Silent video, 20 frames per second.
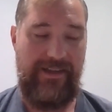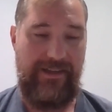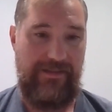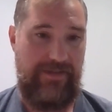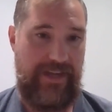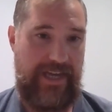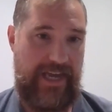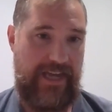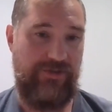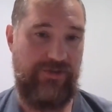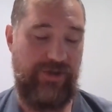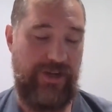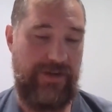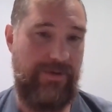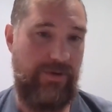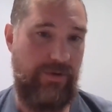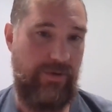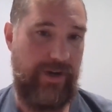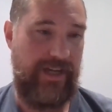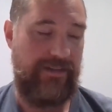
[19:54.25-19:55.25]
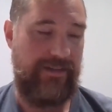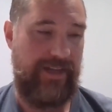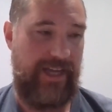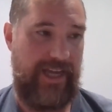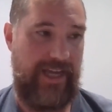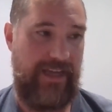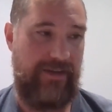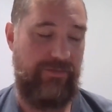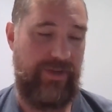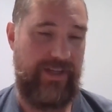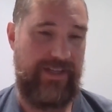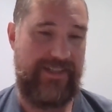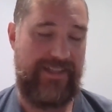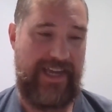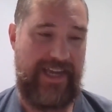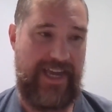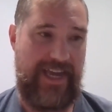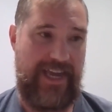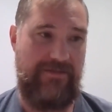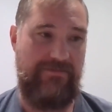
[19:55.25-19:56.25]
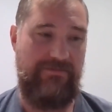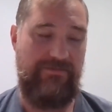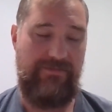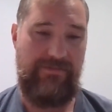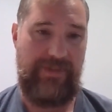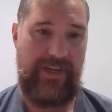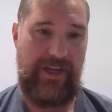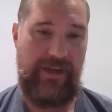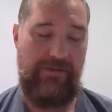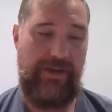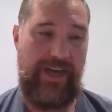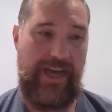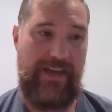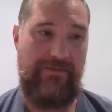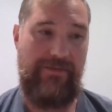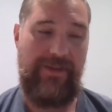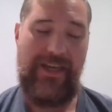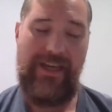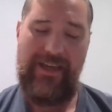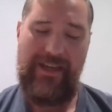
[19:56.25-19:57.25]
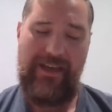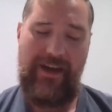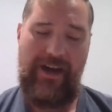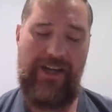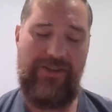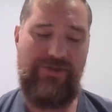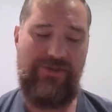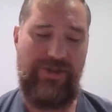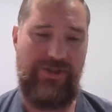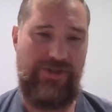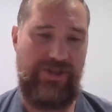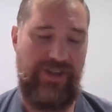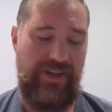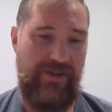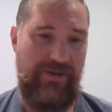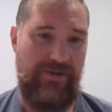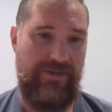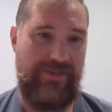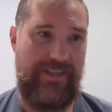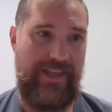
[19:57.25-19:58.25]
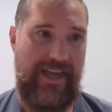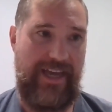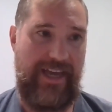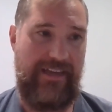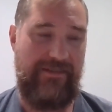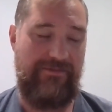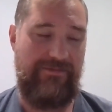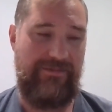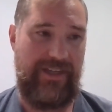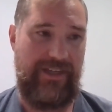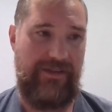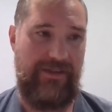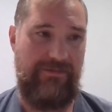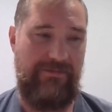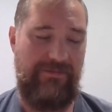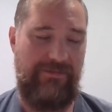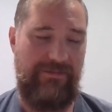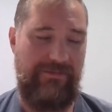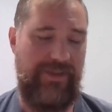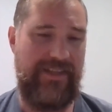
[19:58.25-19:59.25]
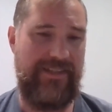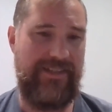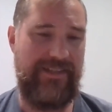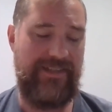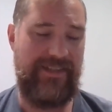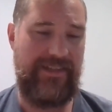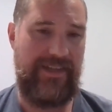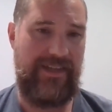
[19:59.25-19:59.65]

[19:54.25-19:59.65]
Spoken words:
the entry point and we see, hey, Entra shows that, this is an